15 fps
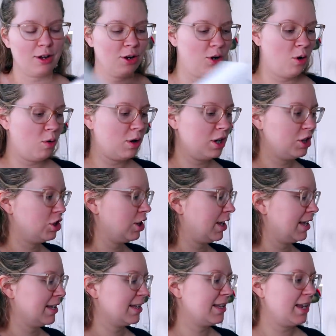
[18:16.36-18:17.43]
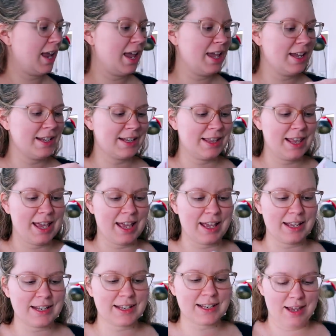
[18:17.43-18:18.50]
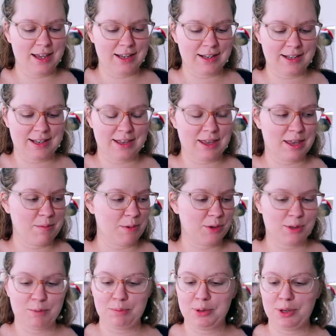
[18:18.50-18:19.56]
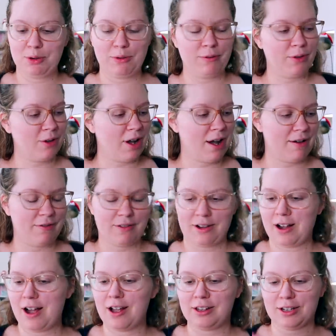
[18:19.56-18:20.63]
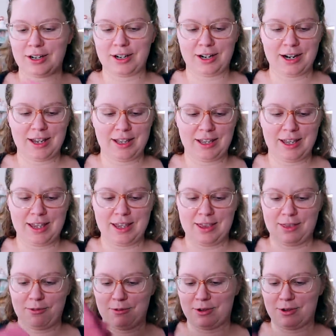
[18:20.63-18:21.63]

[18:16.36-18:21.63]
gorgeous is this? Is the most beautiful color in the